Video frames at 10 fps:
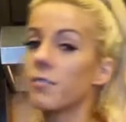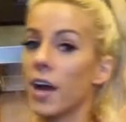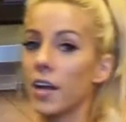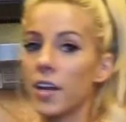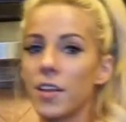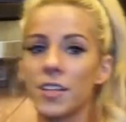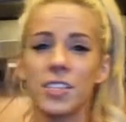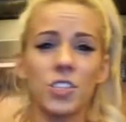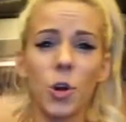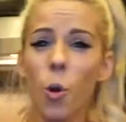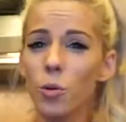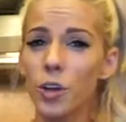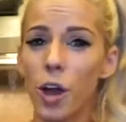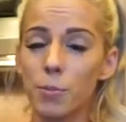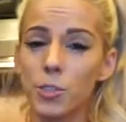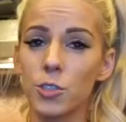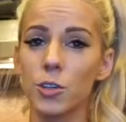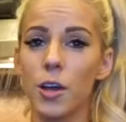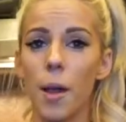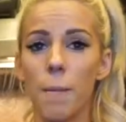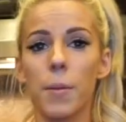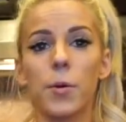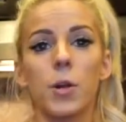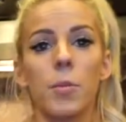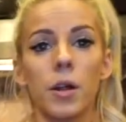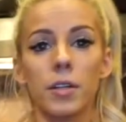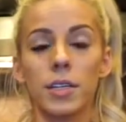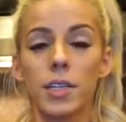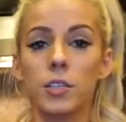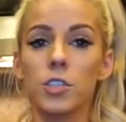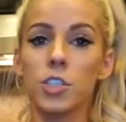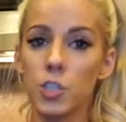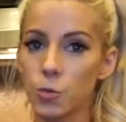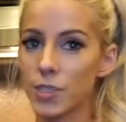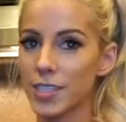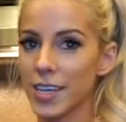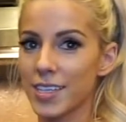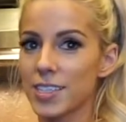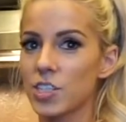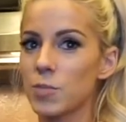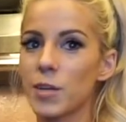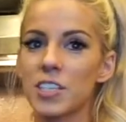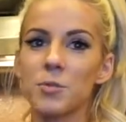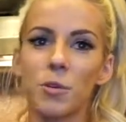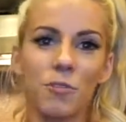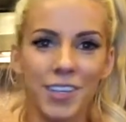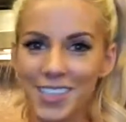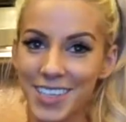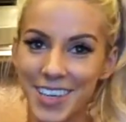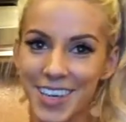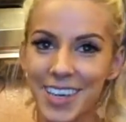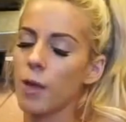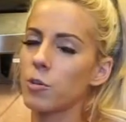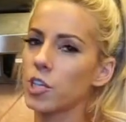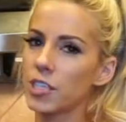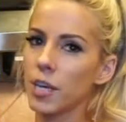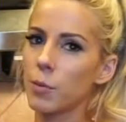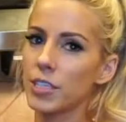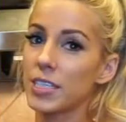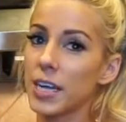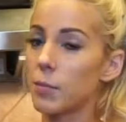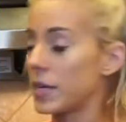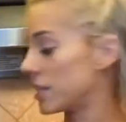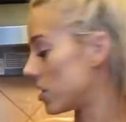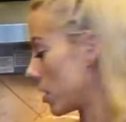fun, this is totally optional, but put them on little skewer sticks. It just makes it more fun to eat. And we're just gonna put steak pieces